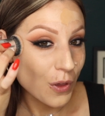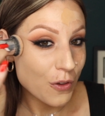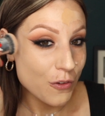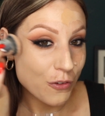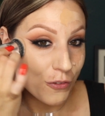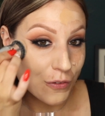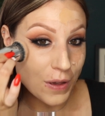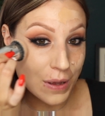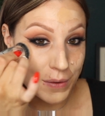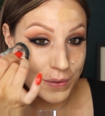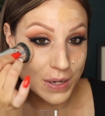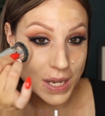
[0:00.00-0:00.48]

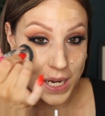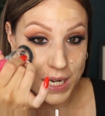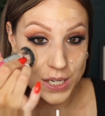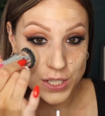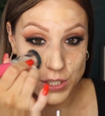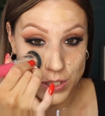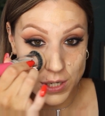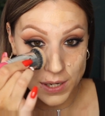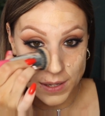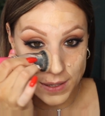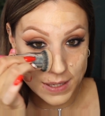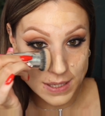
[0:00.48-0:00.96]

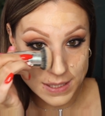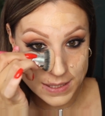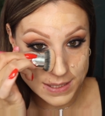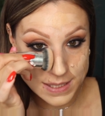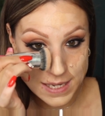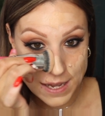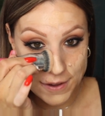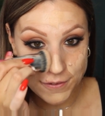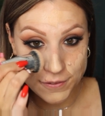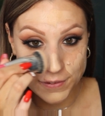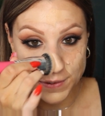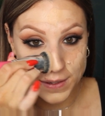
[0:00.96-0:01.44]
foundation, then
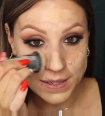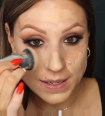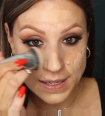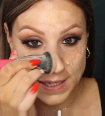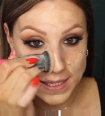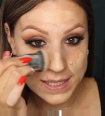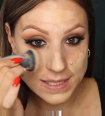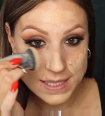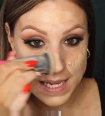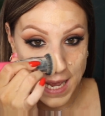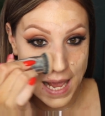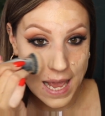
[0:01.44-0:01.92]

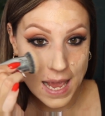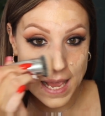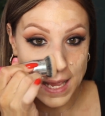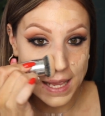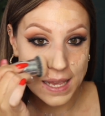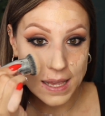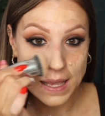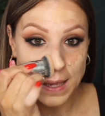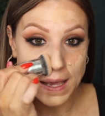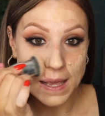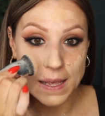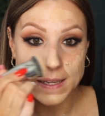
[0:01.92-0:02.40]
definitely
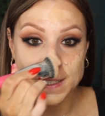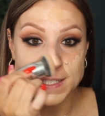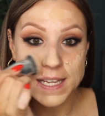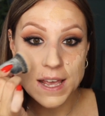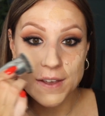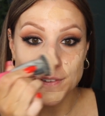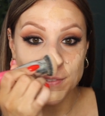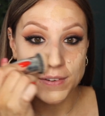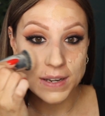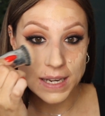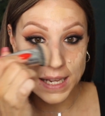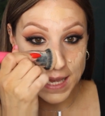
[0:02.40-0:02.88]

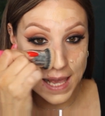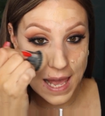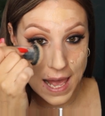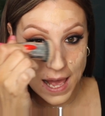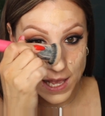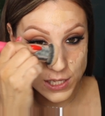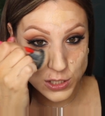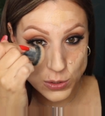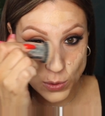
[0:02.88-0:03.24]
get,